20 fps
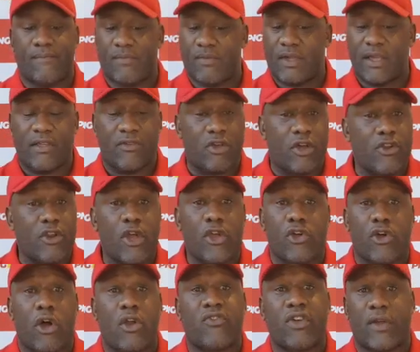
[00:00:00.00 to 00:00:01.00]
He's got no
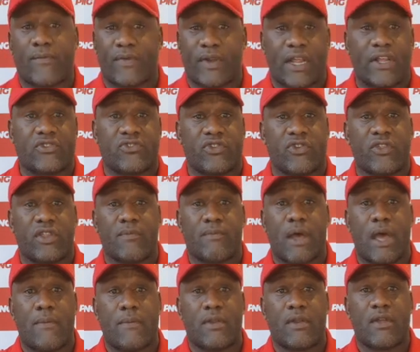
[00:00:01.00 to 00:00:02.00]
contract for next year at the
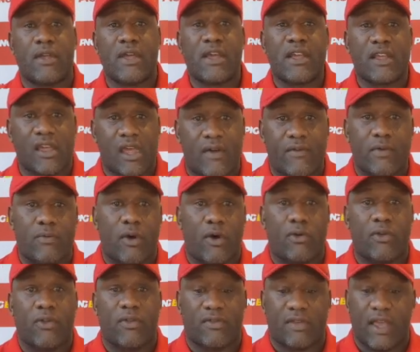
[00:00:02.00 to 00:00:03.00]
moment. Kevin
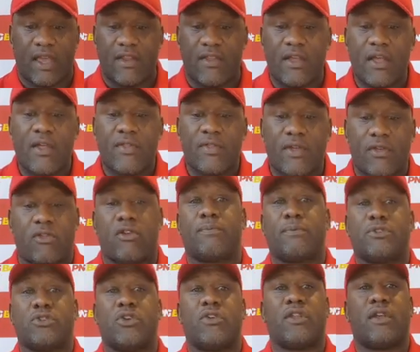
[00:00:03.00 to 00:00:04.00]
Walters said there's an
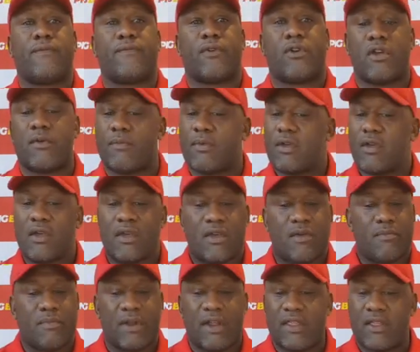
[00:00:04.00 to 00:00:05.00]
opportunity for him,
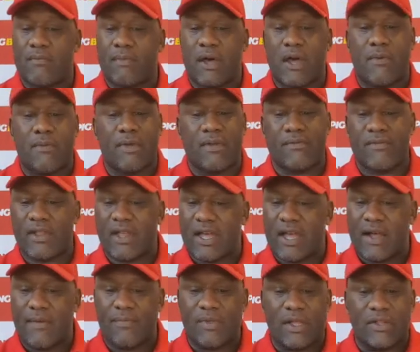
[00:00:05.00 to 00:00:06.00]
but at the moment,
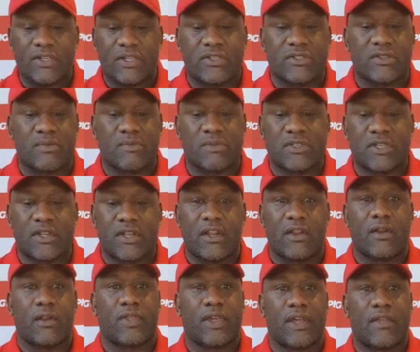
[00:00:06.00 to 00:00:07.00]
they're just some silly
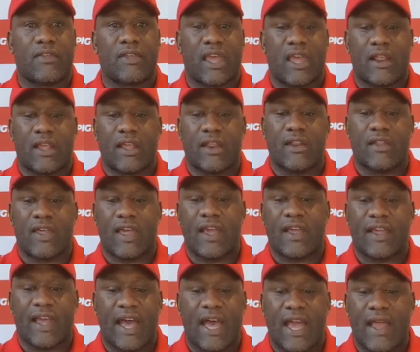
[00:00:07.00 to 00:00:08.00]
little things getting into their
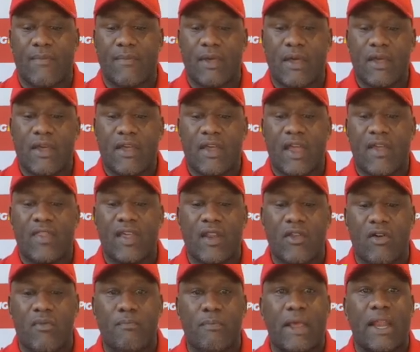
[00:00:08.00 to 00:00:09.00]
game, and they're
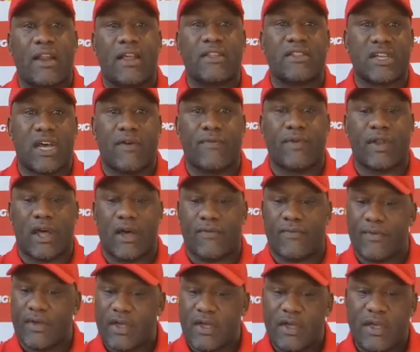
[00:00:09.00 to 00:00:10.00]
not mentally tough
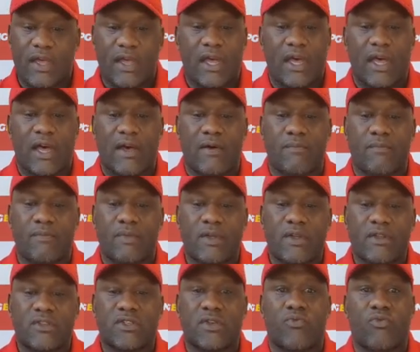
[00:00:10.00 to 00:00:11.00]
enough
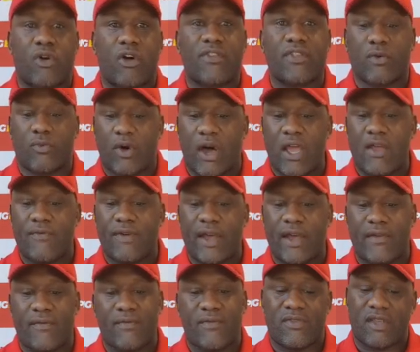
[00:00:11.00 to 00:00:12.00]
to ride the wave
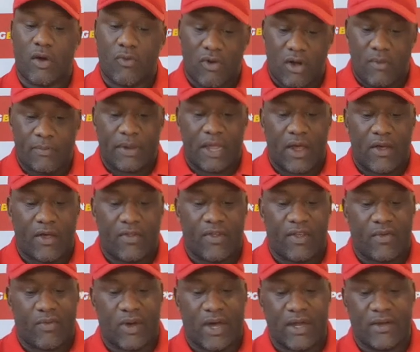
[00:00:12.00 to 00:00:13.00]
out. So where I'm going in
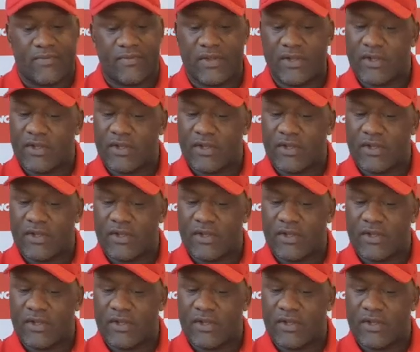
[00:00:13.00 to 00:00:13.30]
this one,